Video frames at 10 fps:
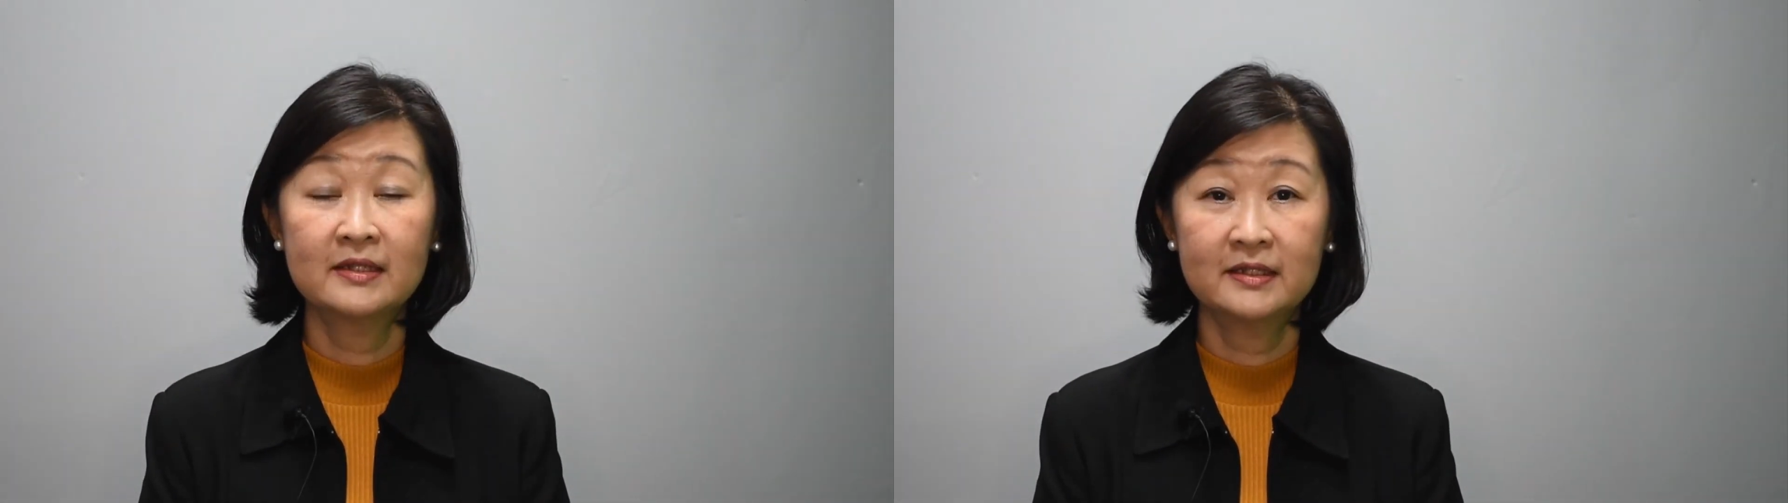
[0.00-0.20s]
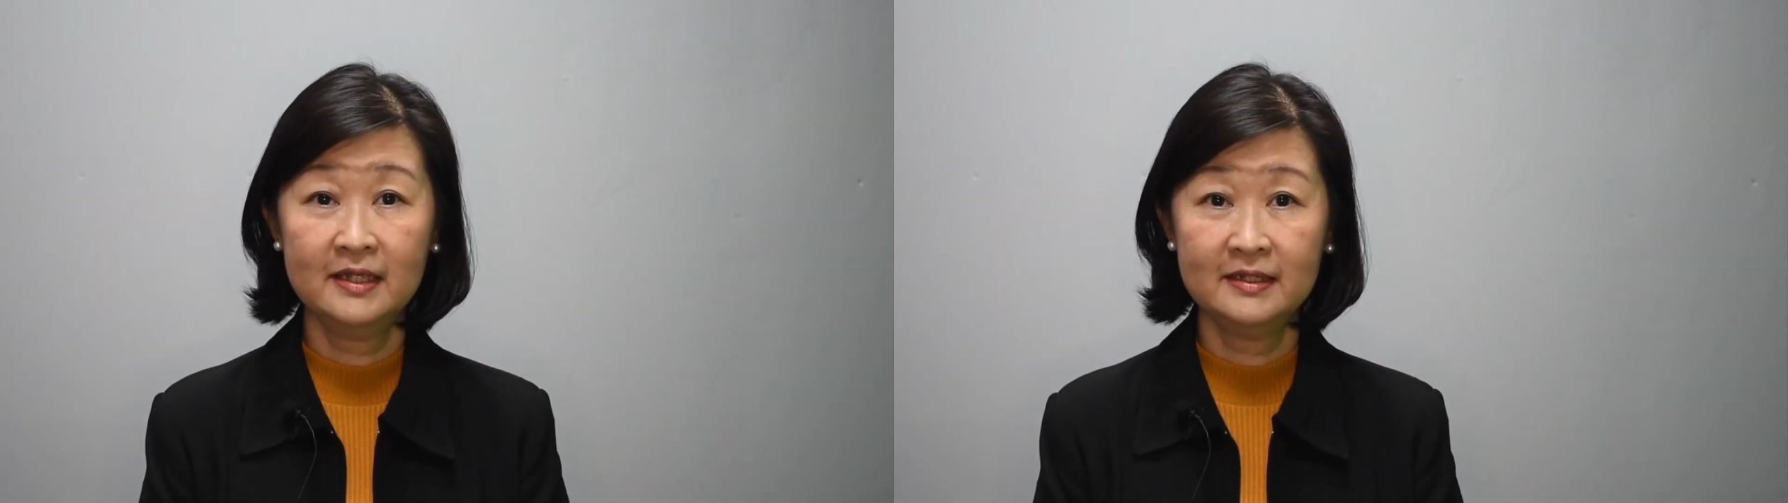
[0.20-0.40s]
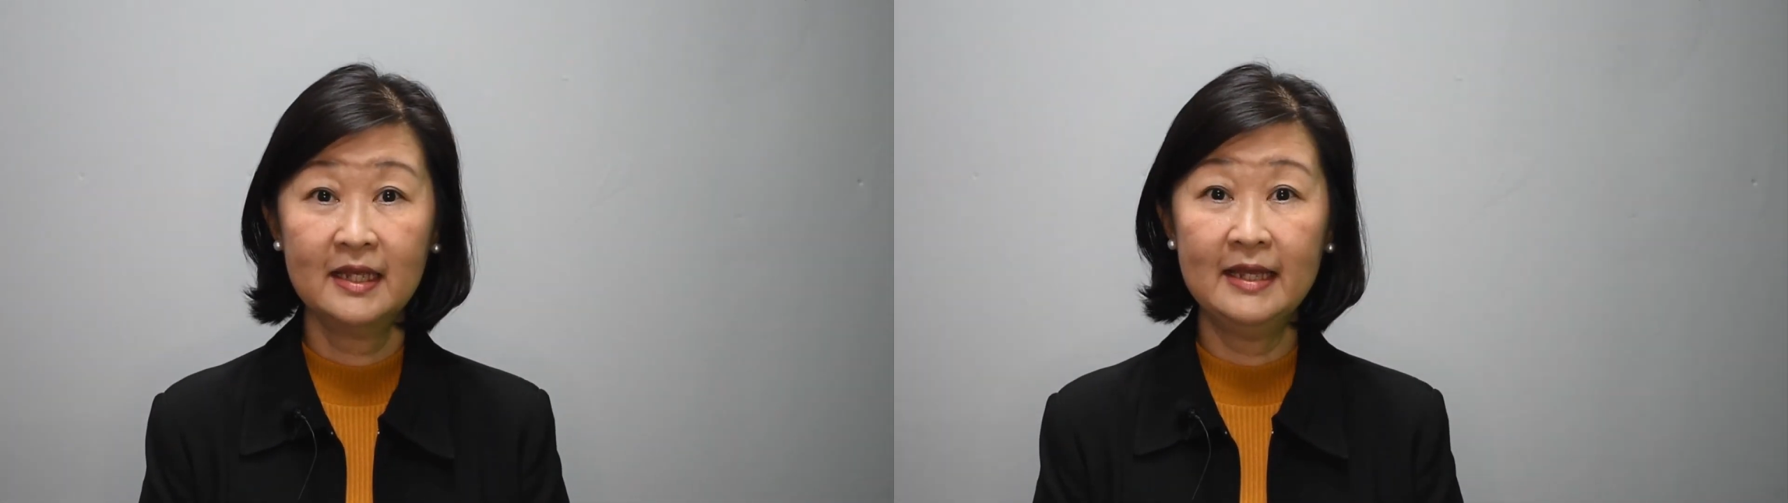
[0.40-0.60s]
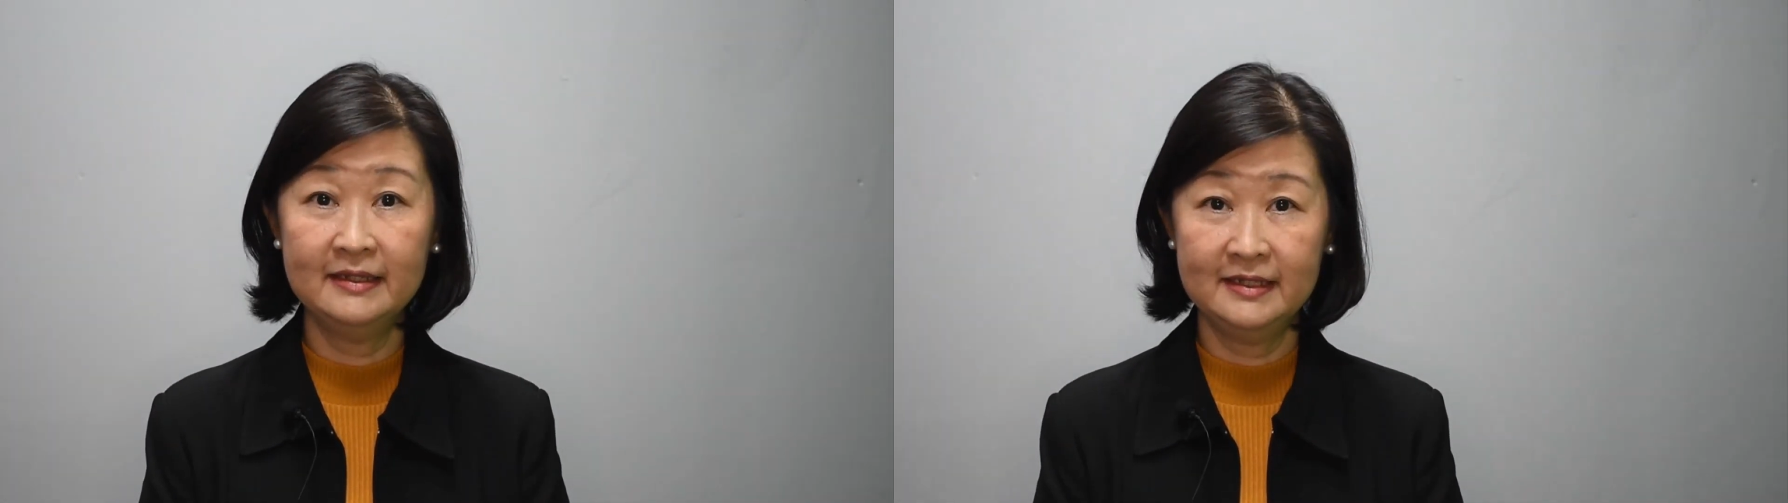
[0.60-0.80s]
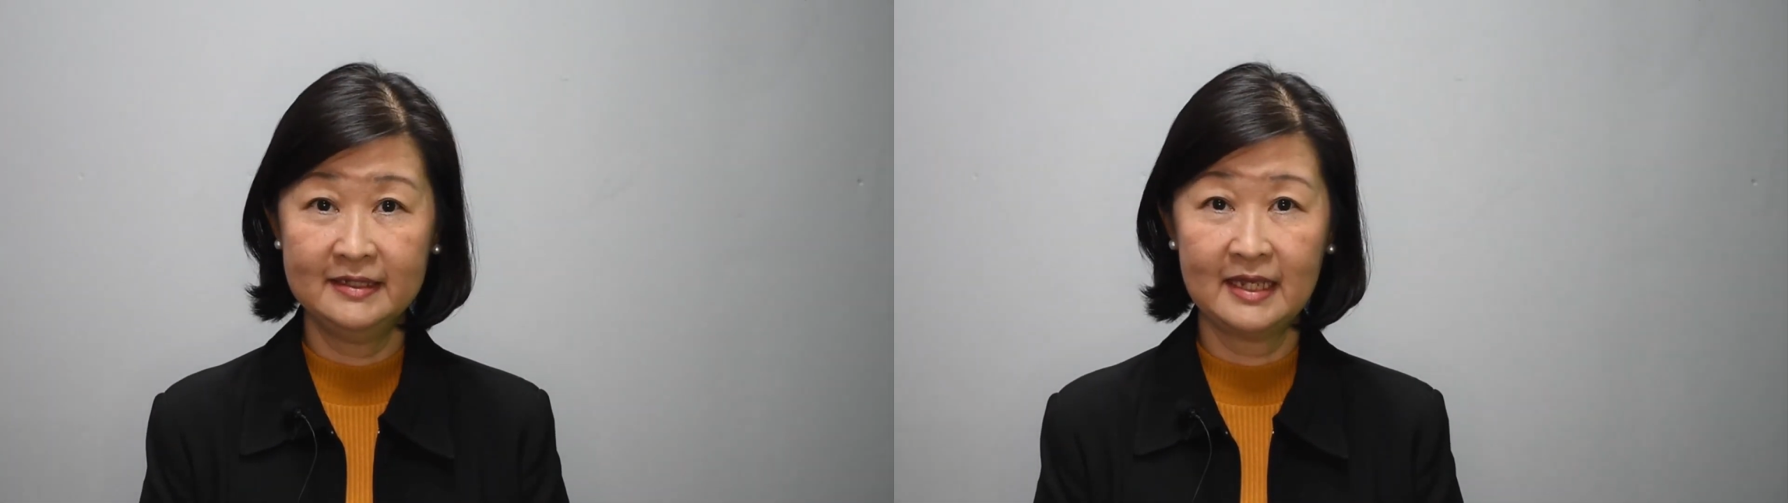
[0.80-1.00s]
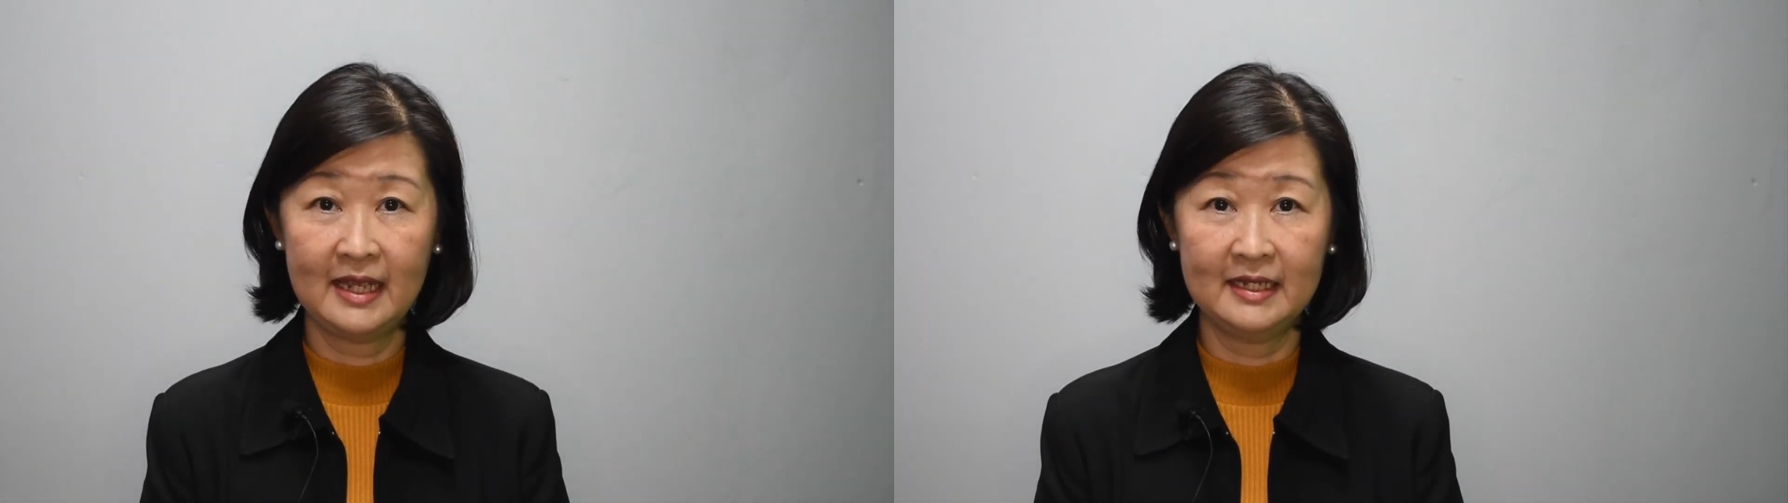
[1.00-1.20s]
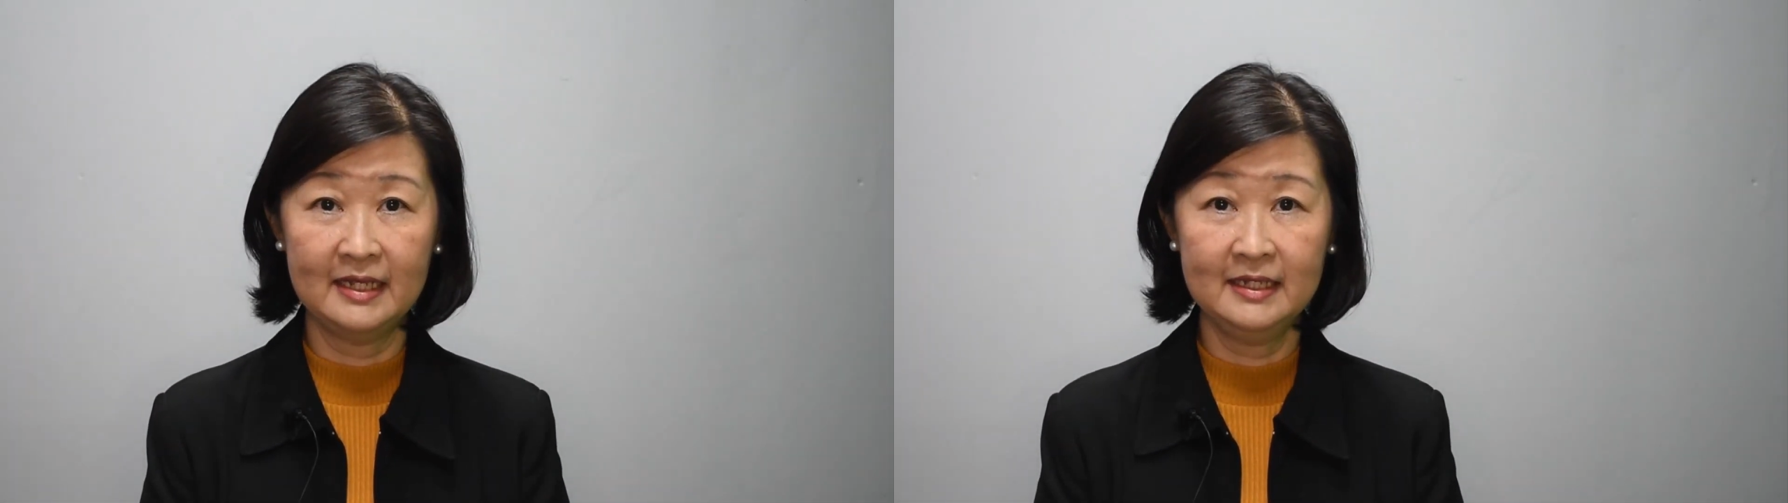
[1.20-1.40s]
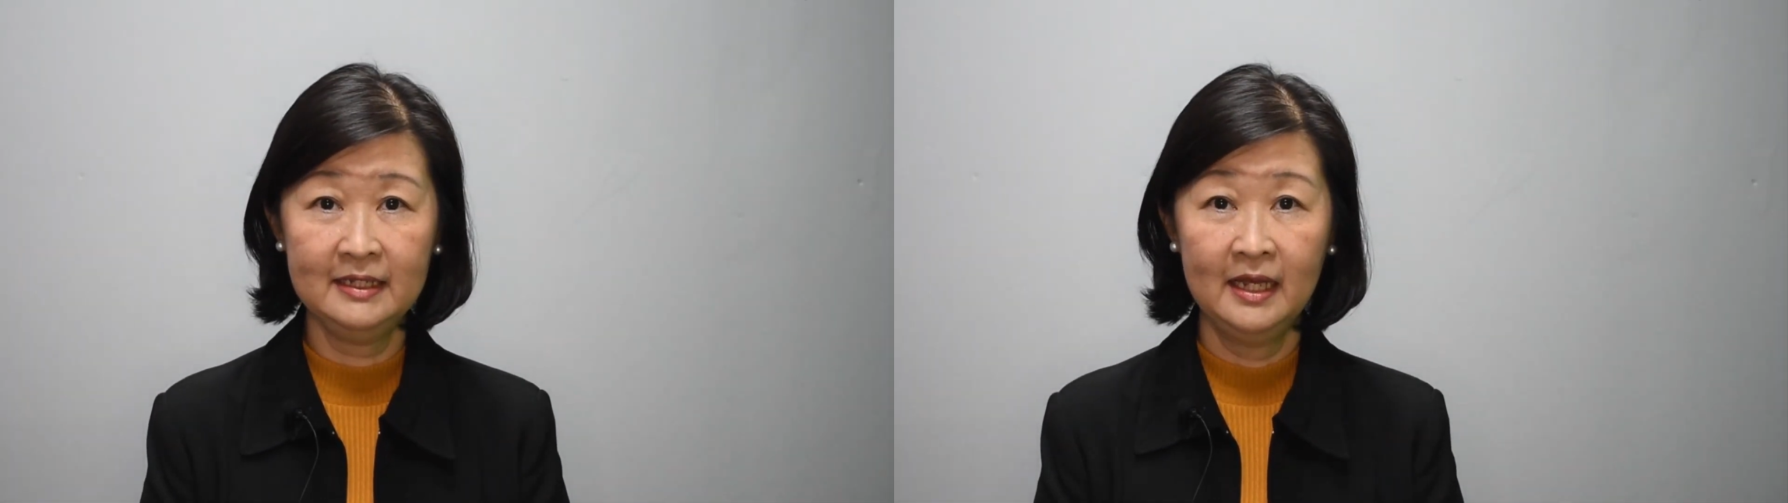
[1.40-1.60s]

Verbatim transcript: assist in deciding